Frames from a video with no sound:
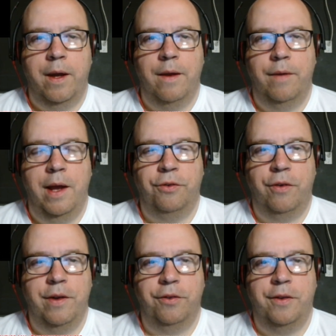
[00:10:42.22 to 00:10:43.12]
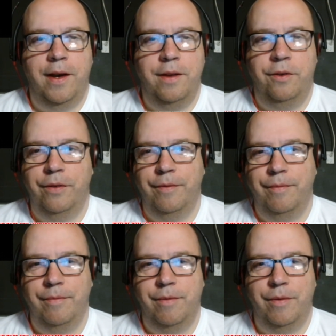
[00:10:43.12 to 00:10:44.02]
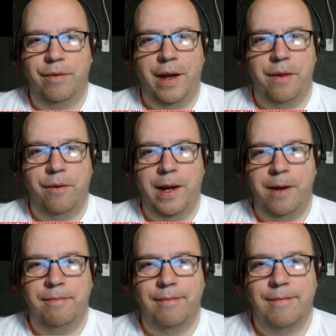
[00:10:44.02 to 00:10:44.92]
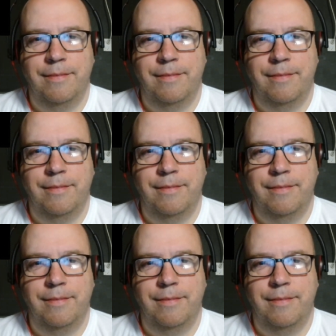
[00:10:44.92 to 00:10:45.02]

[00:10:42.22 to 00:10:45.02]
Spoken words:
Again, history and science together again.